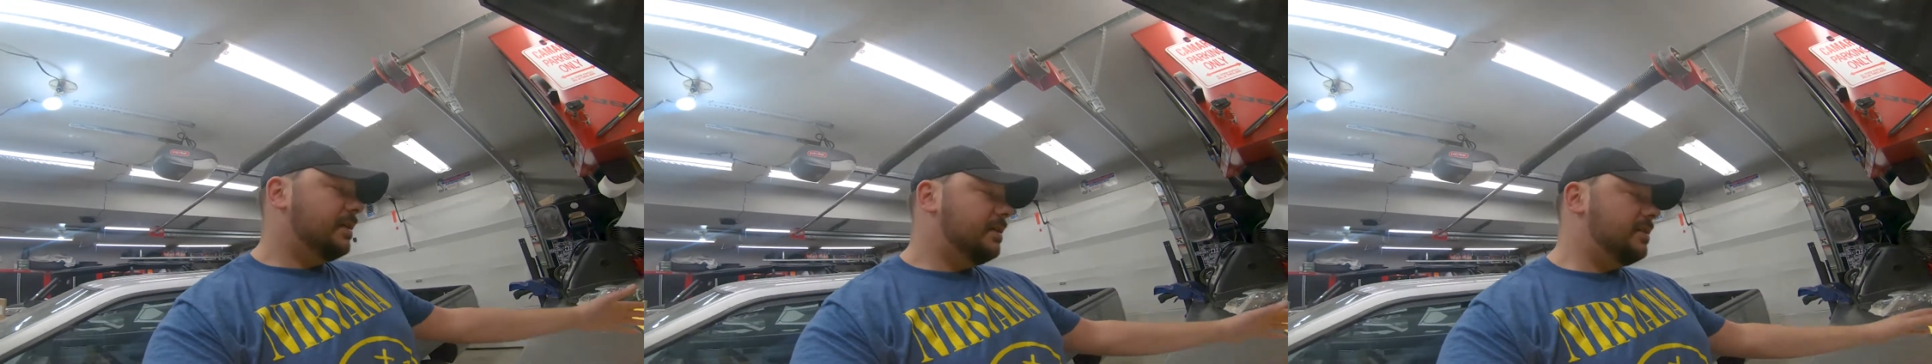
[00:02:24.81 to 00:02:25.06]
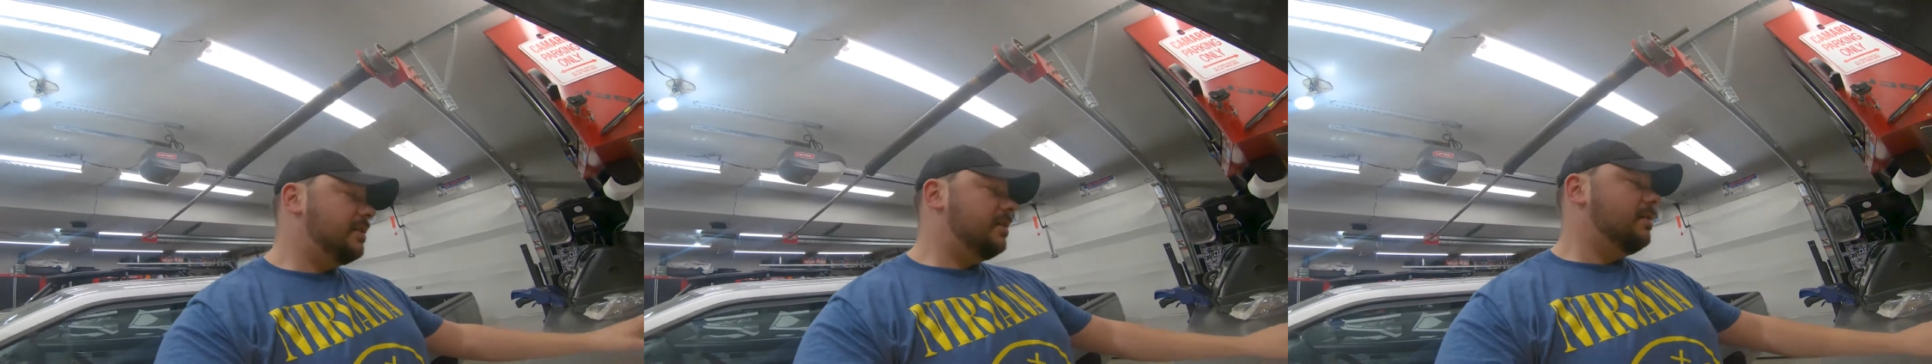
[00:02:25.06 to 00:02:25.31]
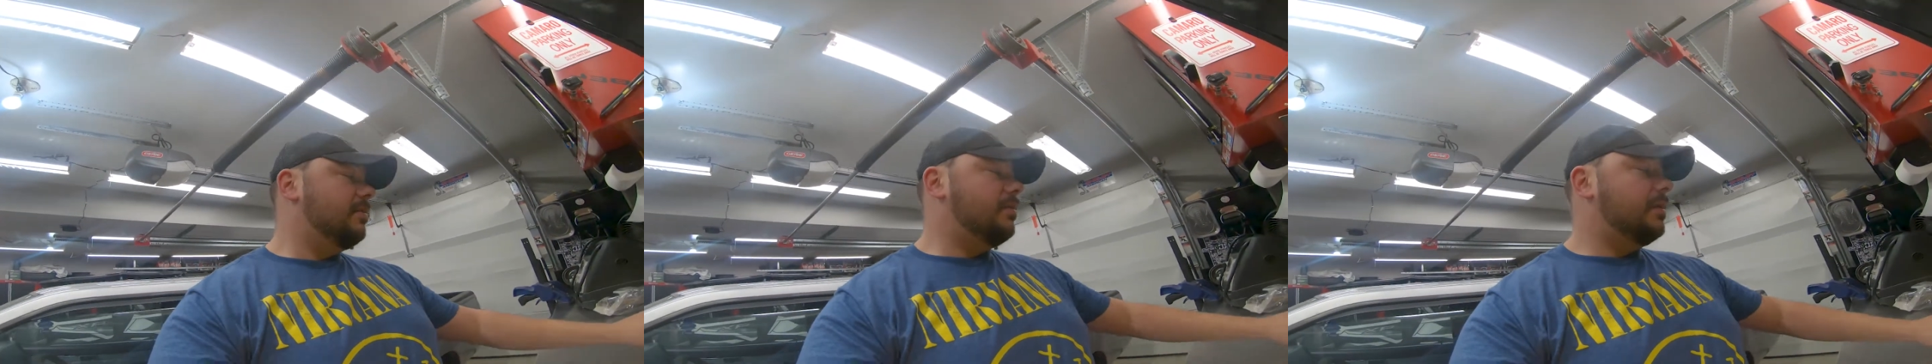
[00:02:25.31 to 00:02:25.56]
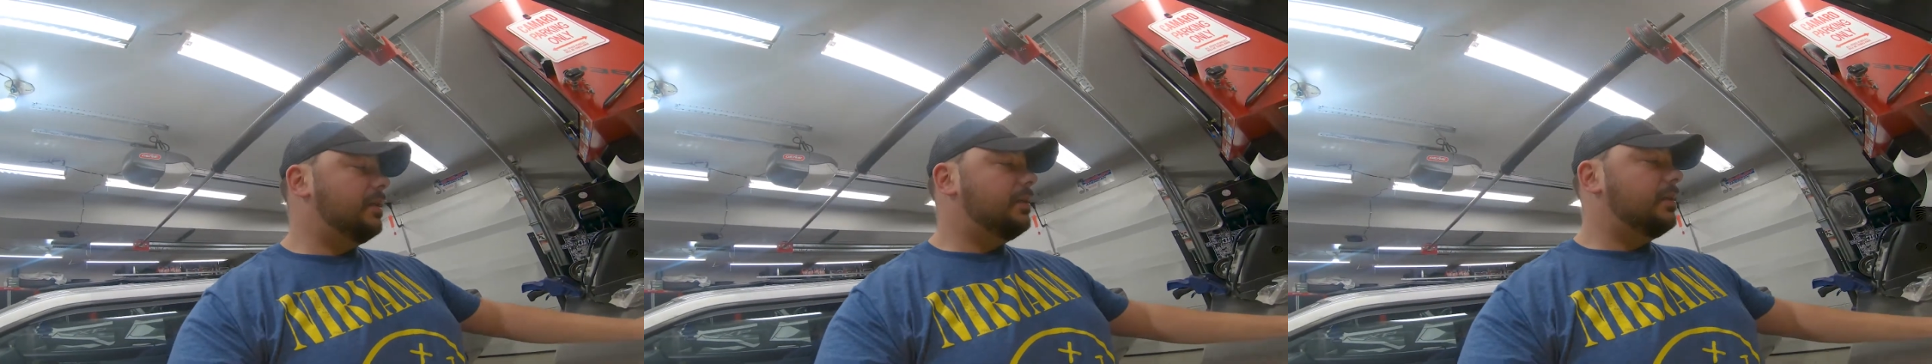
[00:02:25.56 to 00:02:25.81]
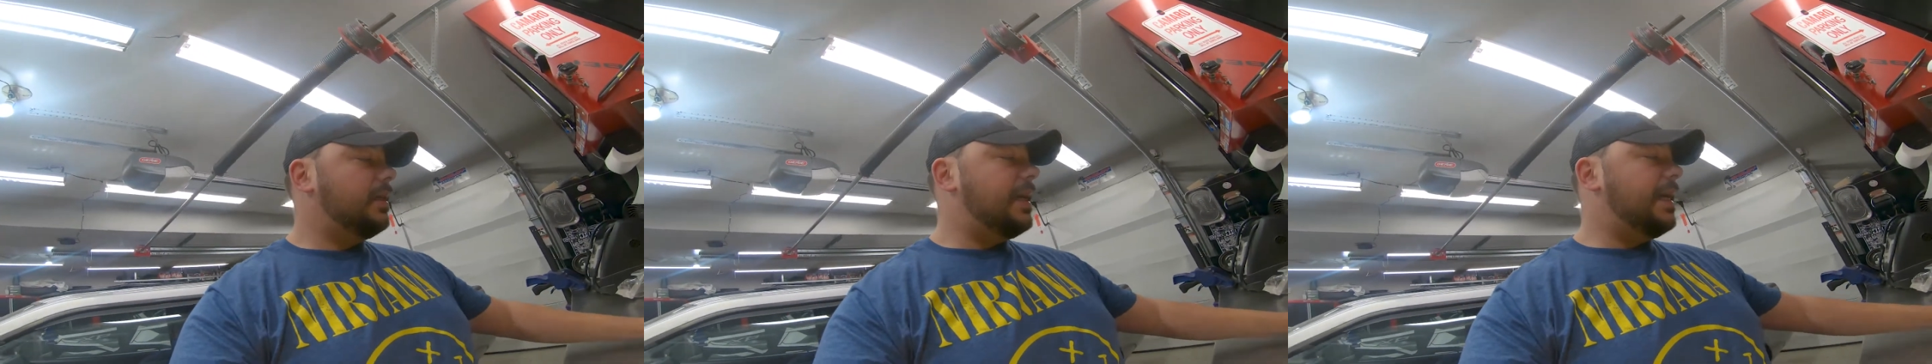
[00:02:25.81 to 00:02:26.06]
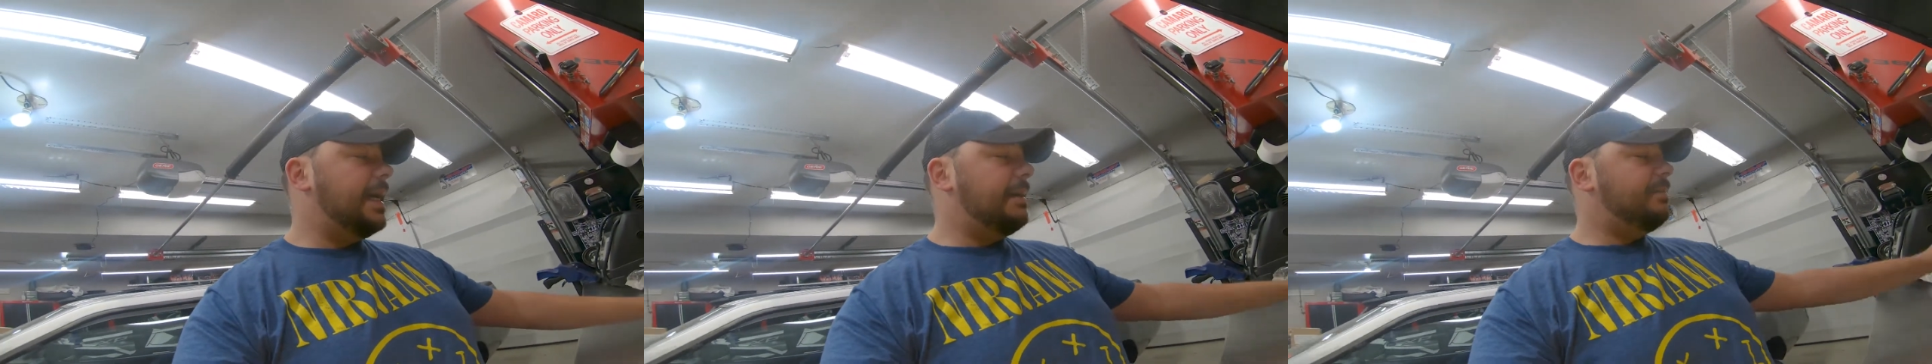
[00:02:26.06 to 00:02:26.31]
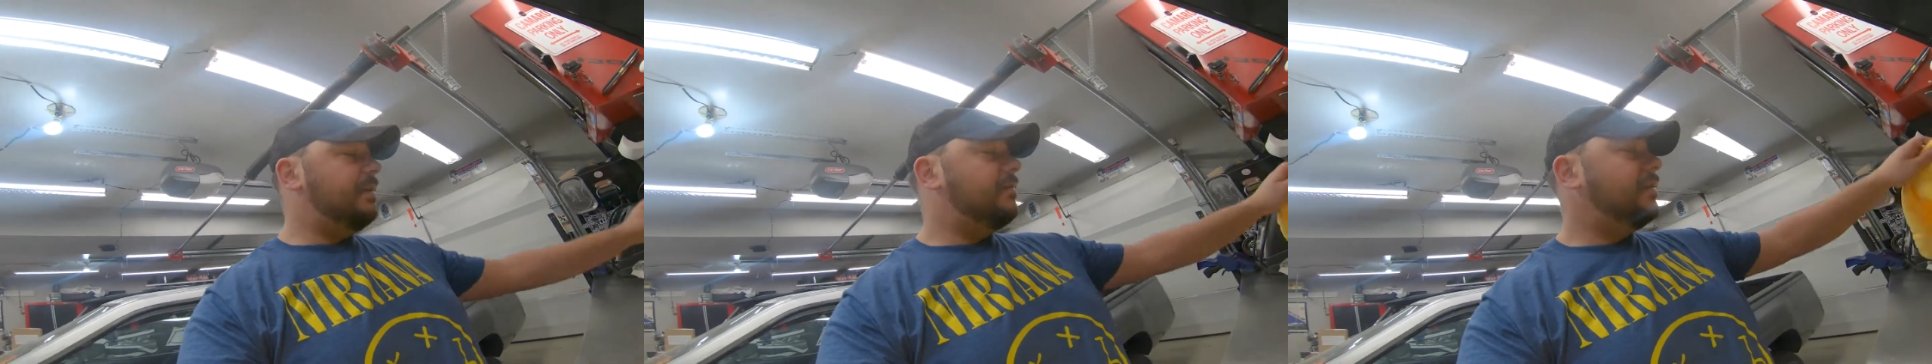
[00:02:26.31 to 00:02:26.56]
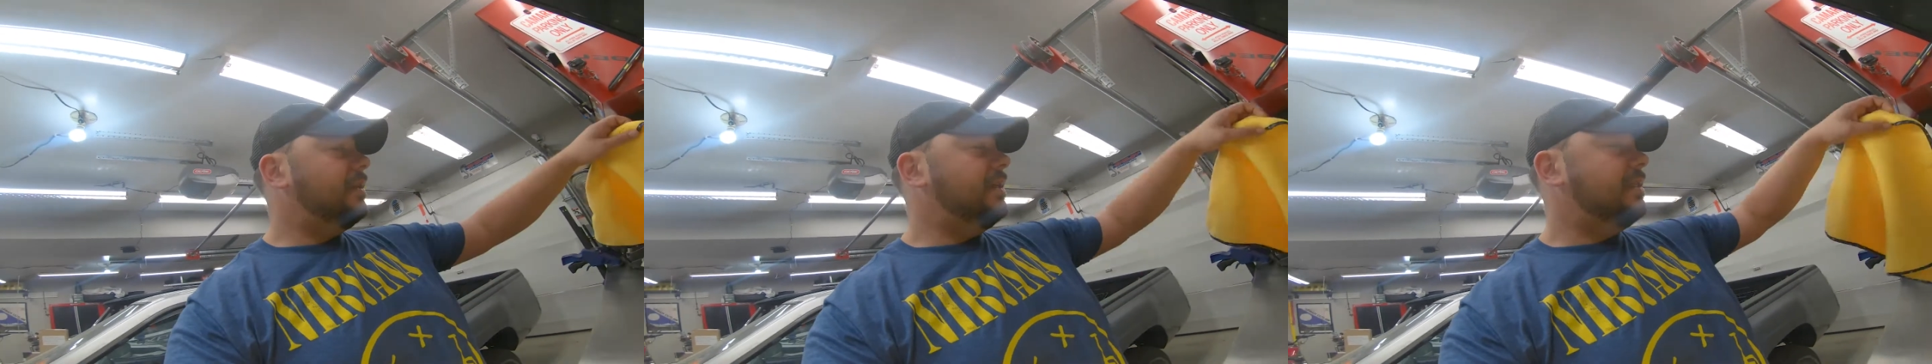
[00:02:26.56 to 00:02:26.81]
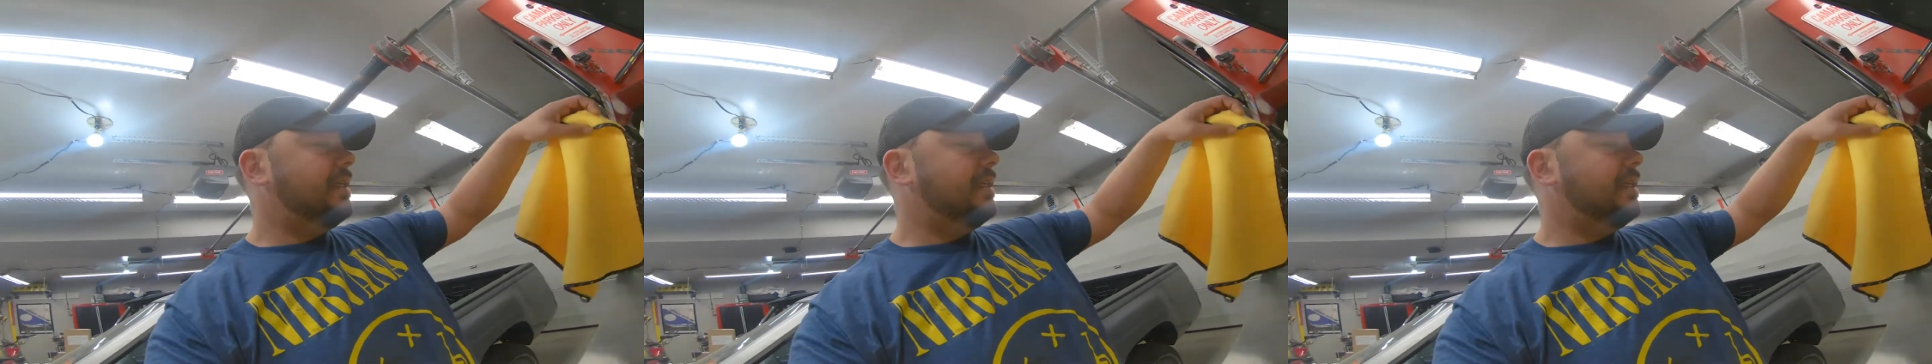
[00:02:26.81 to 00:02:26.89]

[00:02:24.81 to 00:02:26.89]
so I opted for these.